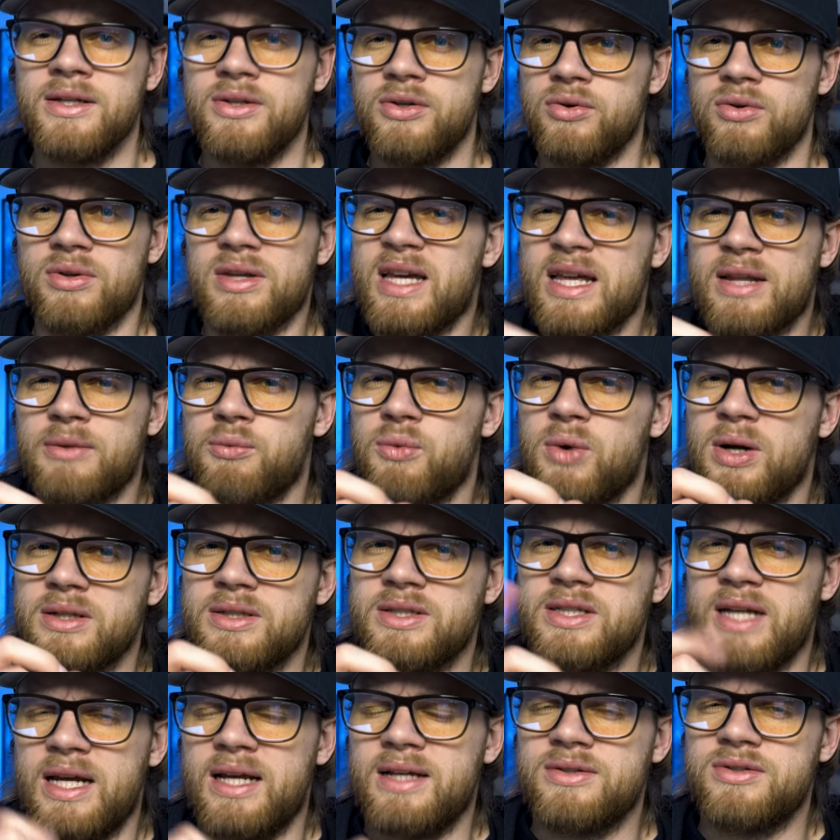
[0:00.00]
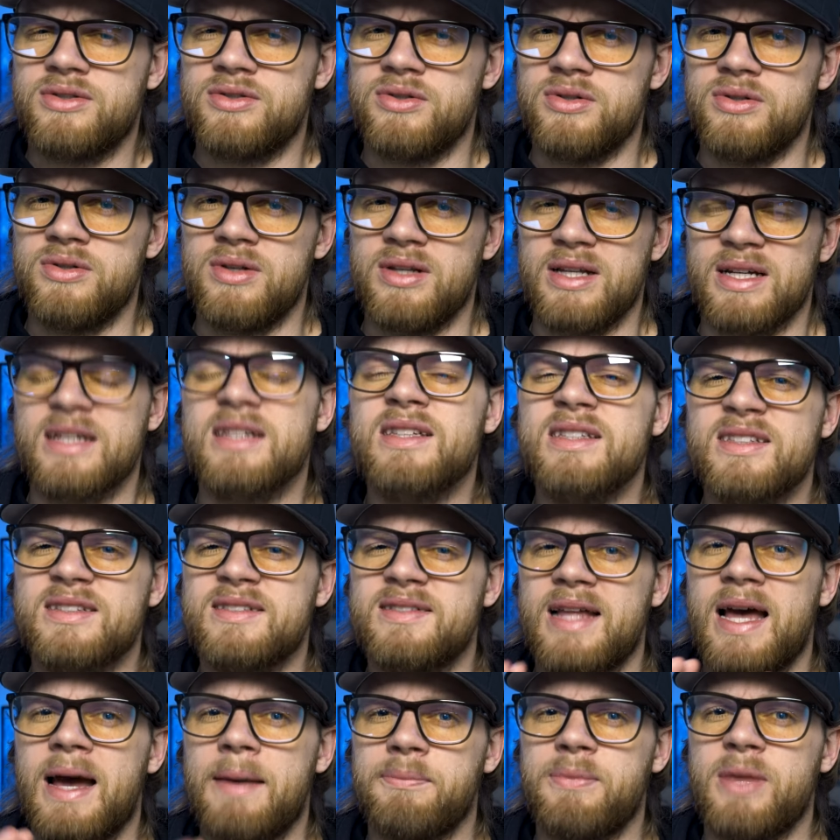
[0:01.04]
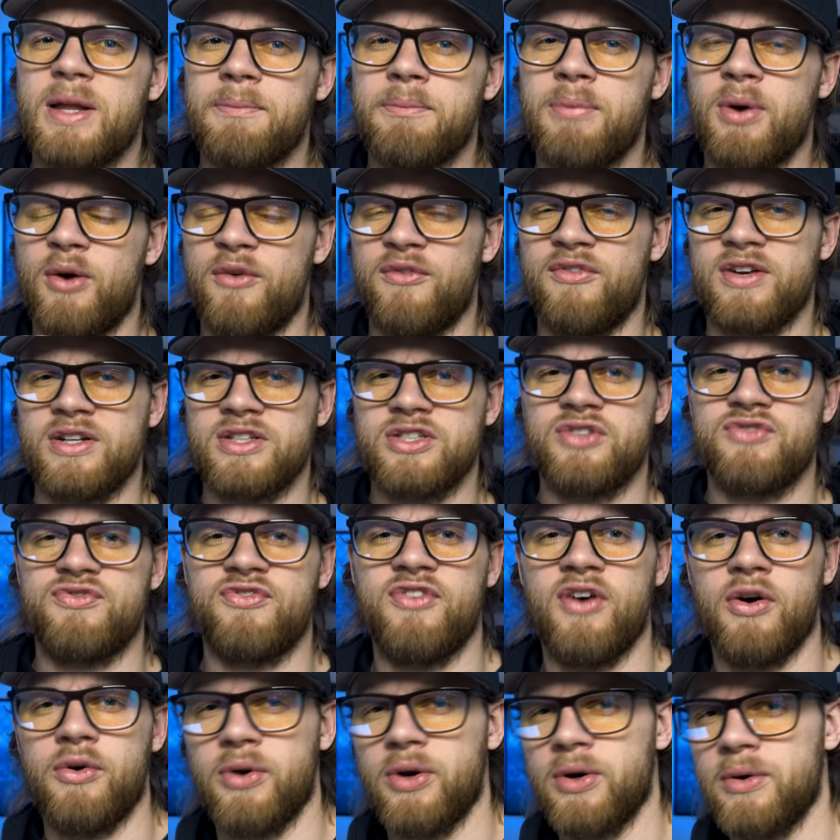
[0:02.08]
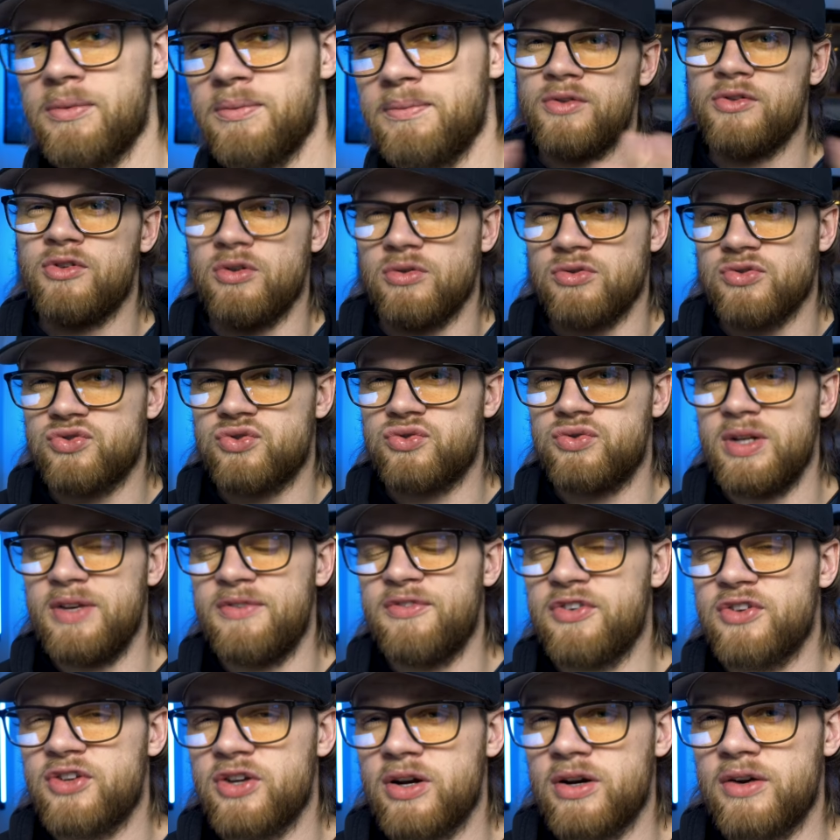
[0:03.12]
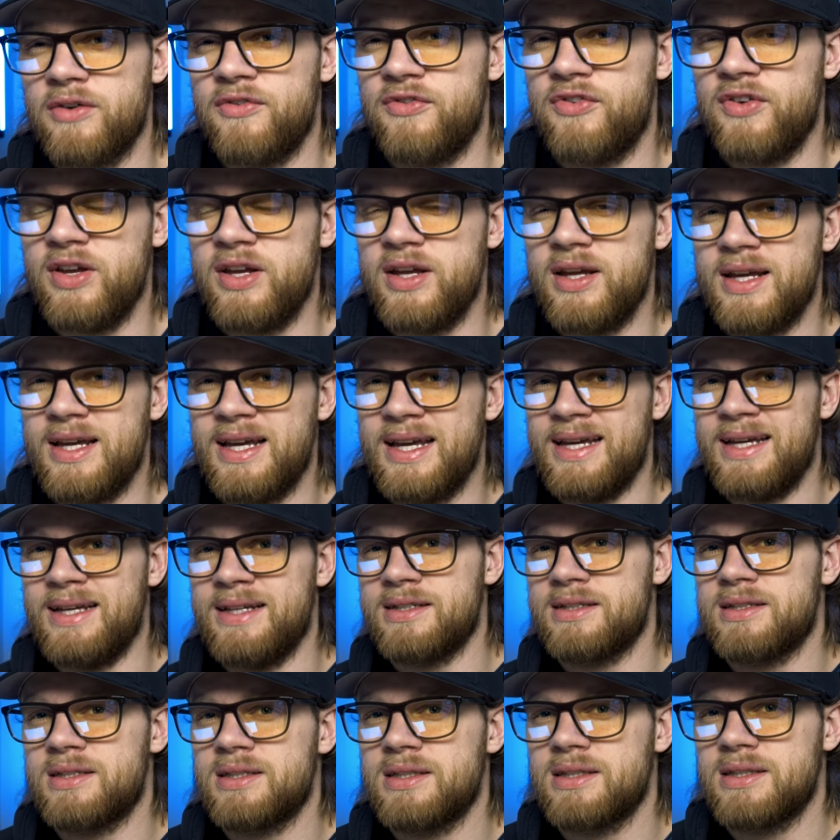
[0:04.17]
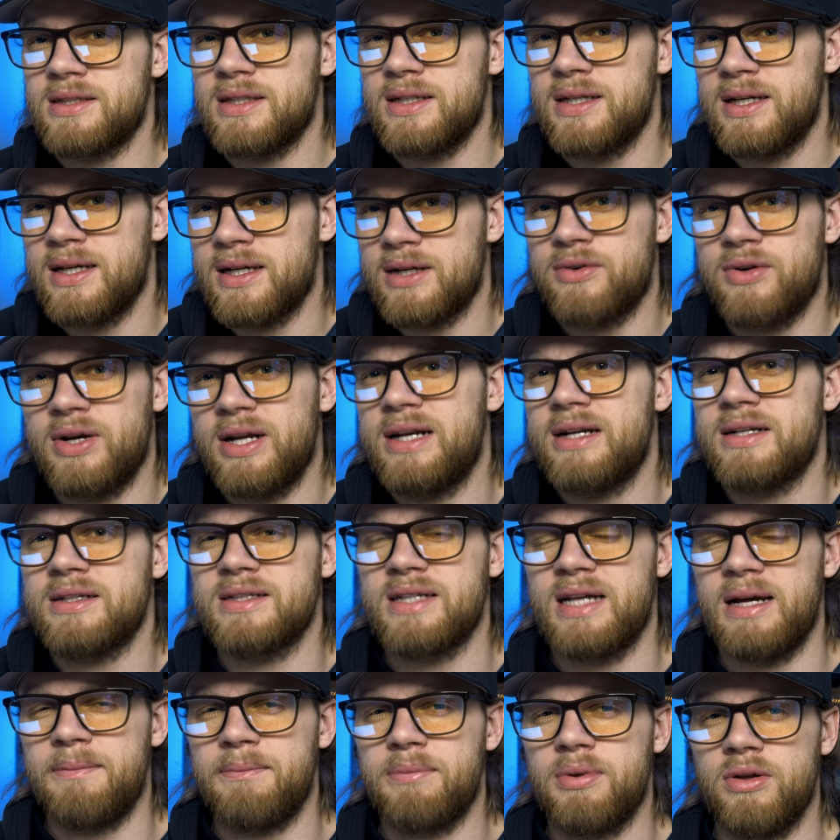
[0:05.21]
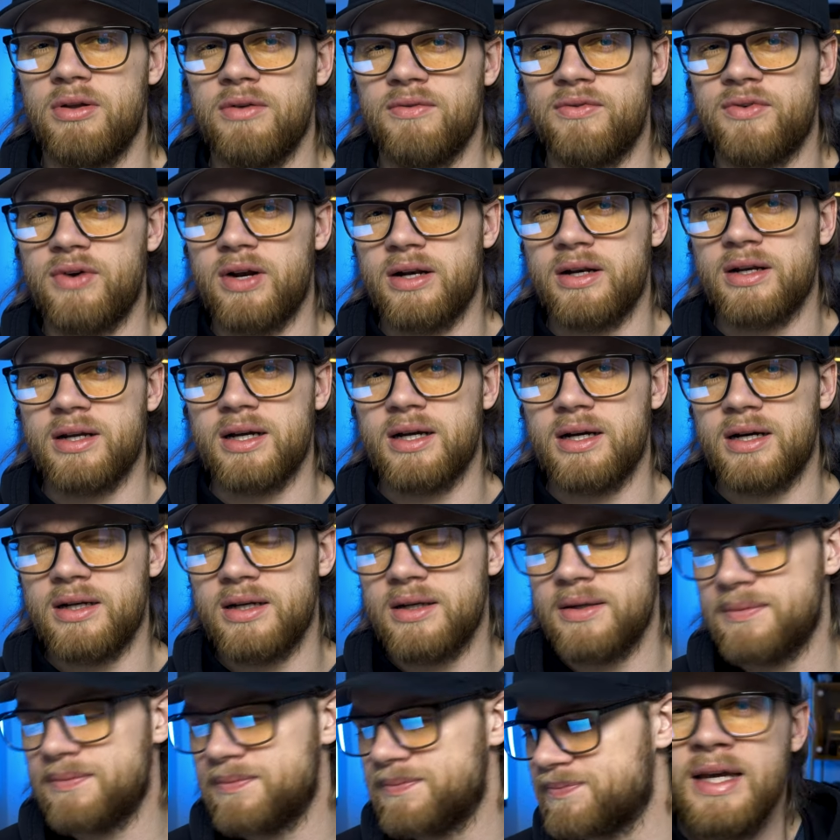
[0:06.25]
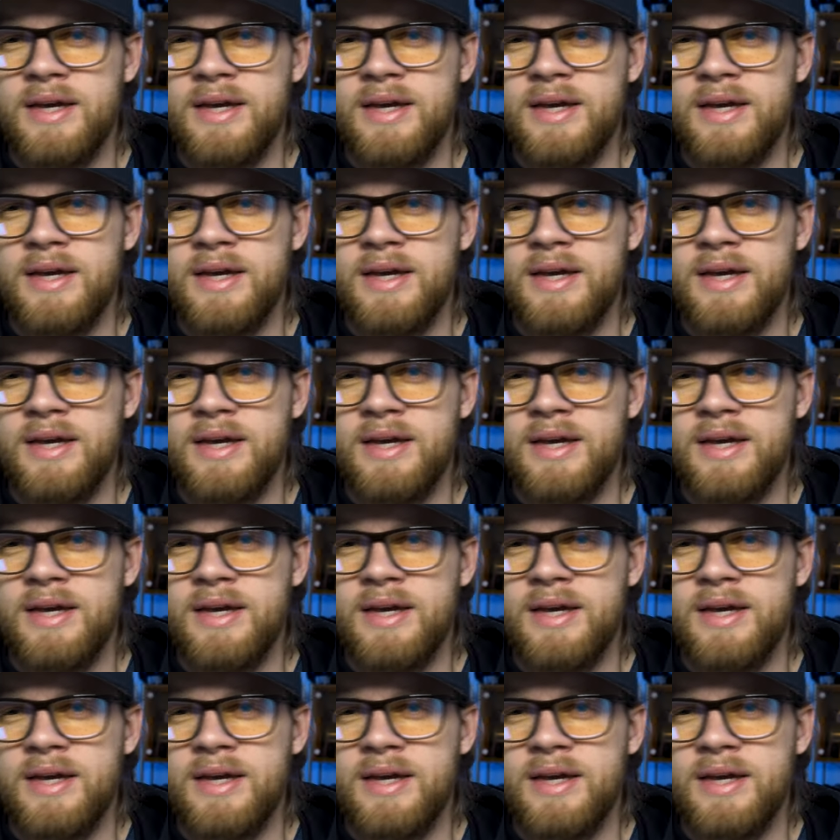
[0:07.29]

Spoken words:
You only get one chance to like snap that perfect photo. So street photography is a great example of run and gun.